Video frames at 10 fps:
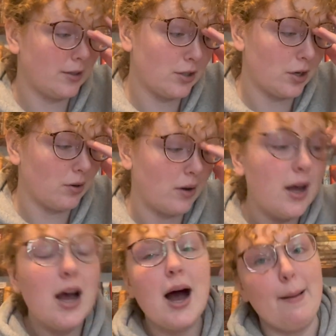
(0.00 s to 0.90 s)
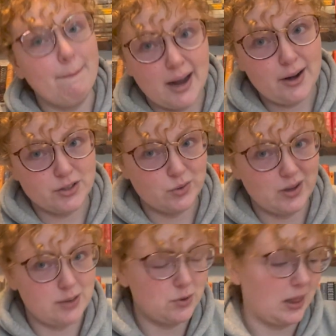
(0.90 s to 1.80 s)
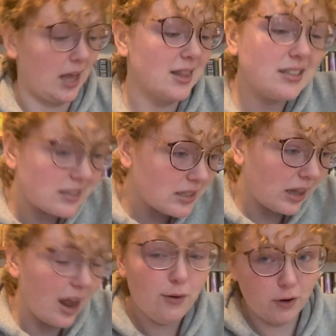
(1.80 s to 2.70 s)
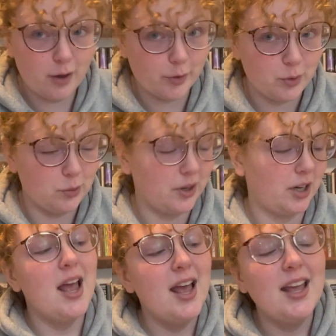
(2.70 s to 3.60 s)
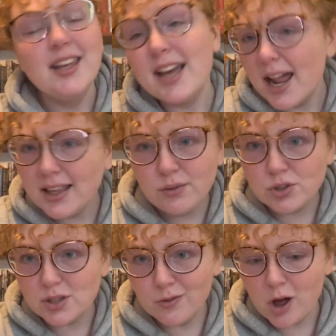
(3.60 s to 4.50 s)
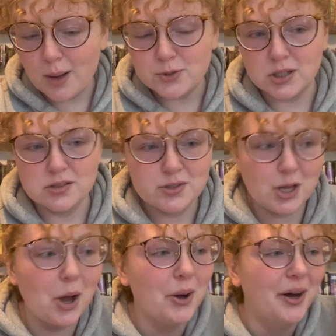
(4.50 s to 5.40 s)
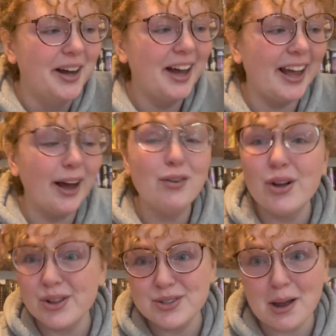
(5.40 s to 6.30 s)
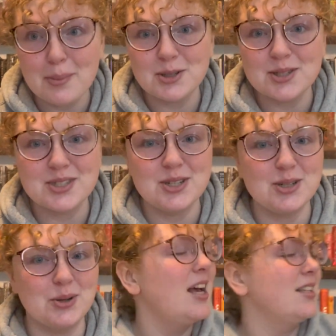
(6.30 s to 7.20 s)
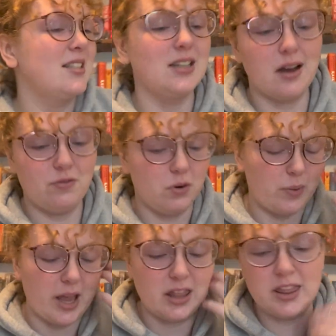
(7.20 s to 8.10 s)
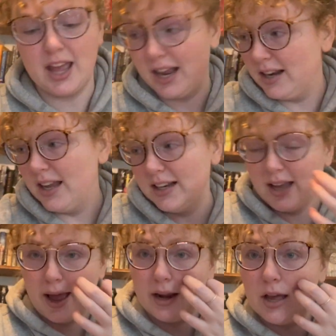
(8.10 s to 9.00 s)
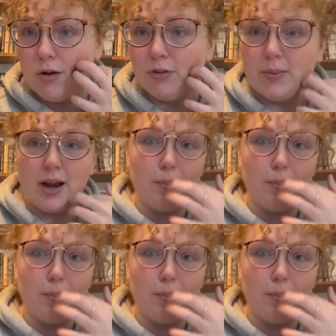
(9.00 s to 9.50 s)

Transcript: So I might also end up doing that. This is the life of a mood reader. You gotta give yourself options. So I have all those options to do stuff with and kind of go from there.